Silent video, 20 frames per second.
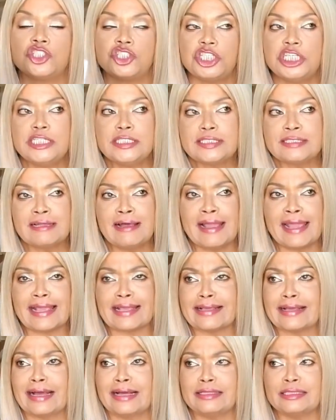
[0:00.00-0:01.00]
She's like
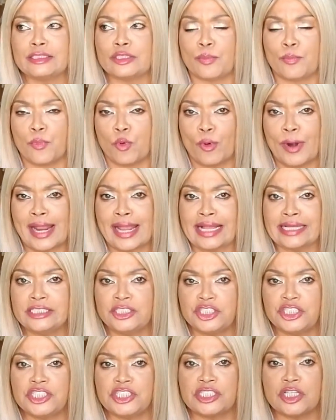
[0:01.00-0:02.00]
the brand.
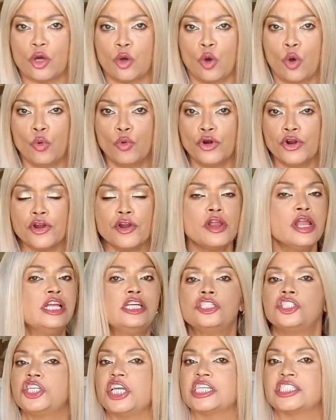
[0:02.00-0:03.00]
She's the owner.
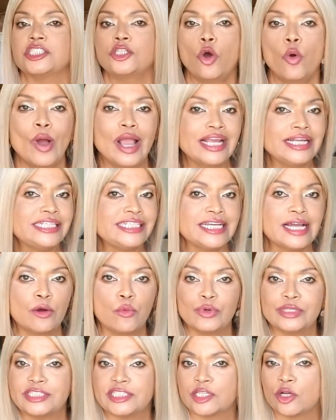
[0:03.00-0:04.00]
She has no idea
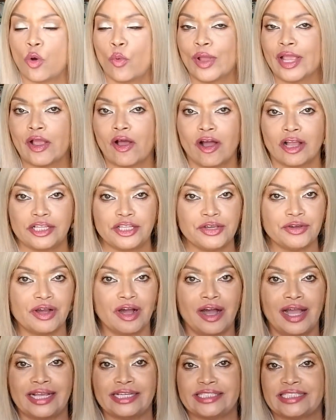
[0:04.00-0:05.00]
what's going on, you
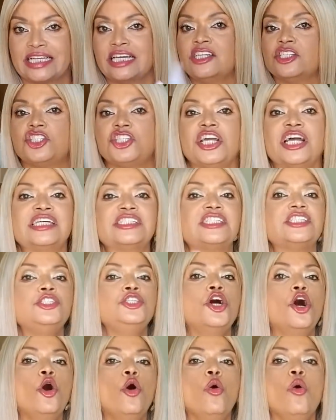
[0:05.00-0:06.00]
guys. She has
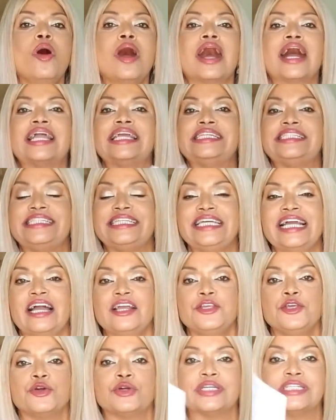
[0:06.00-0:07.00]
no idea.
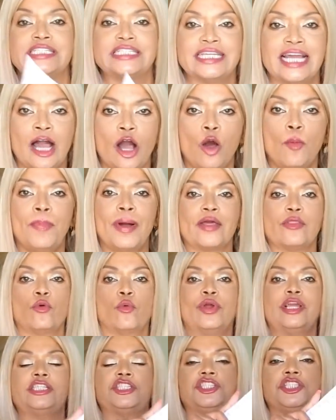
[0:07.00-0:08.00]
You can tell by the
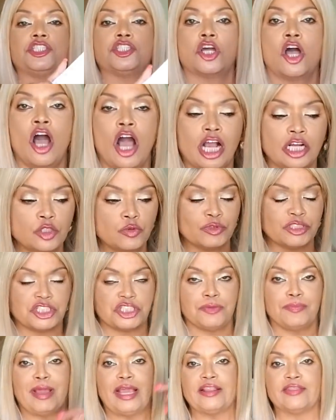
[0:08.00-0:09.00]
way she talked when
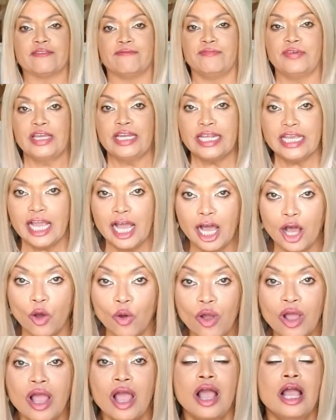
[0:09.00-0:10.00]
she made the video.
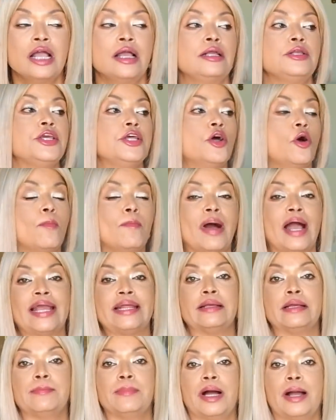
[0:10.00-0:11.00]
You know, my,
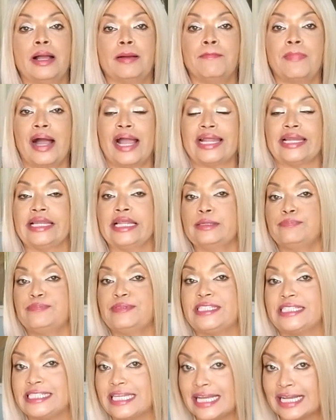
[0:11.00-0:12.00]
my, my
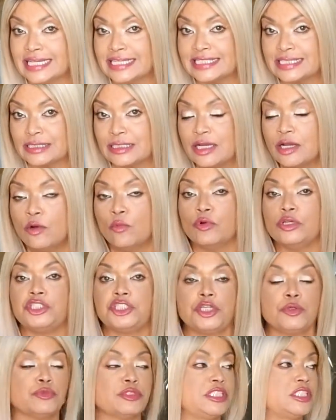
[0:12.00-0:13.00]
lipsticks, when
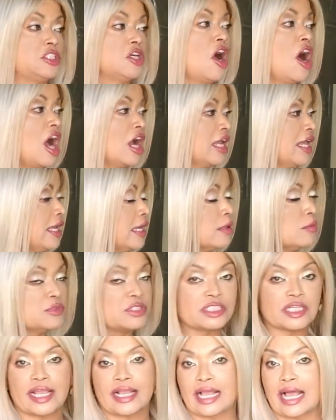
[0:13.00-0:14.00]
she was talking, it
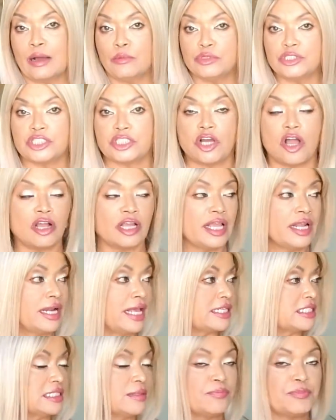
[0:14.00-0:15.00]
was like I was talking
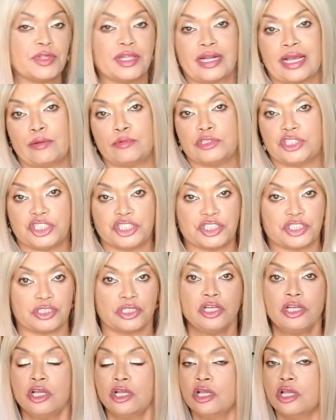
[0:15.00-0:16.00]
like something I would just,
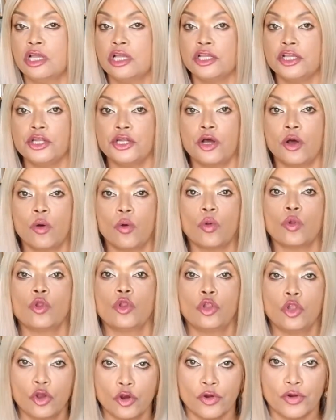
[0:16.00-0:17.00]
you know,
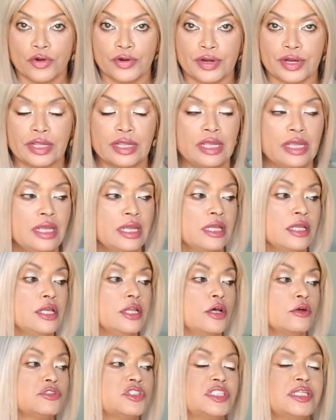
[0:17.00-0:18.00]
learn. You
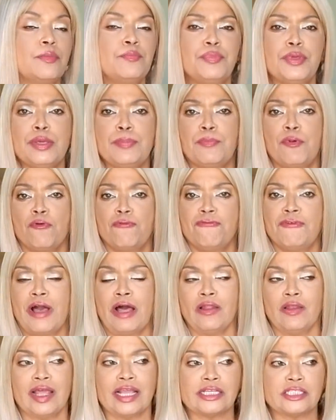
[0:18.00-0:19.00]
know, some people
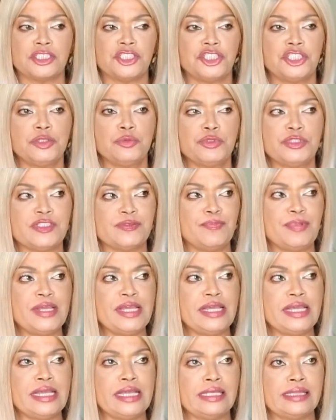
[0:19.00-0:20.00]
felt like she was
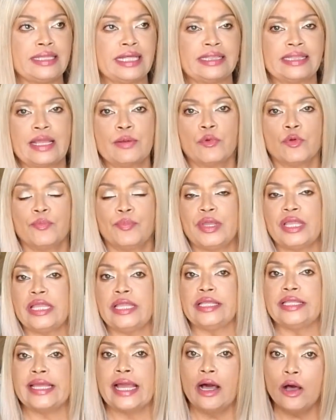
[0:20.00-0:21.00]
being, that they were
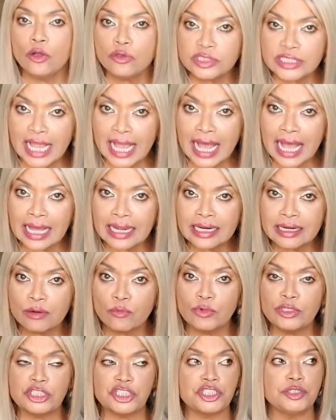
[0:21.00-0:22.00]
being yelled at
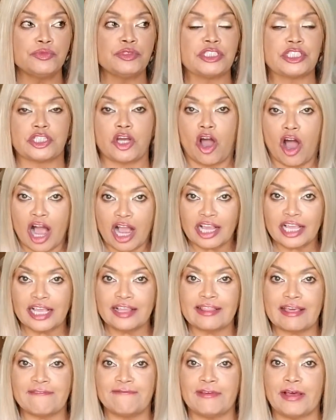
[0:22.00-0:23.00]
when she was talking.
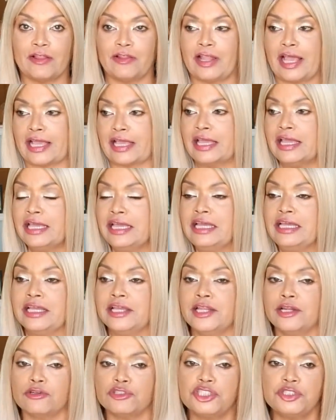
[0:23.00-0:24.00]
They felt like, you
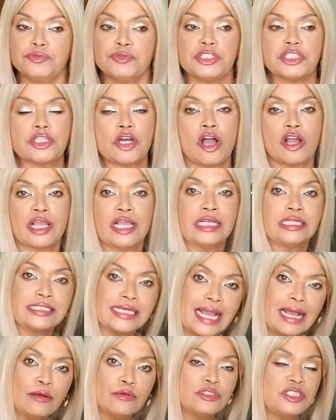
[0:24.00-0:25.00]
know, she was talking
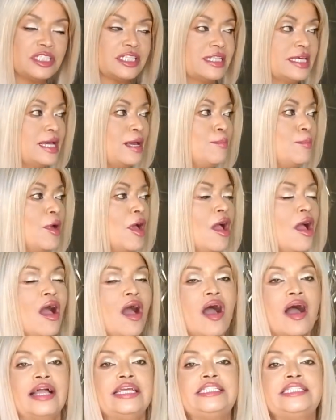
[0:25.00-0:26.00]
down to them.
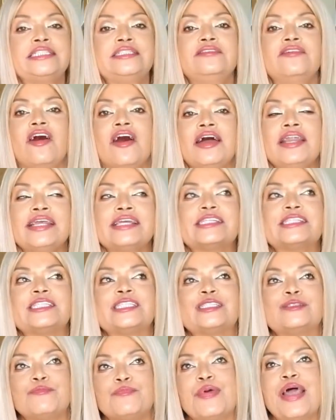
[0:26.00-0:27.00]
I did not
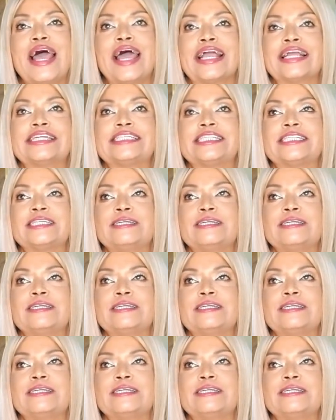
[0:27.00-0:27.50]
expect...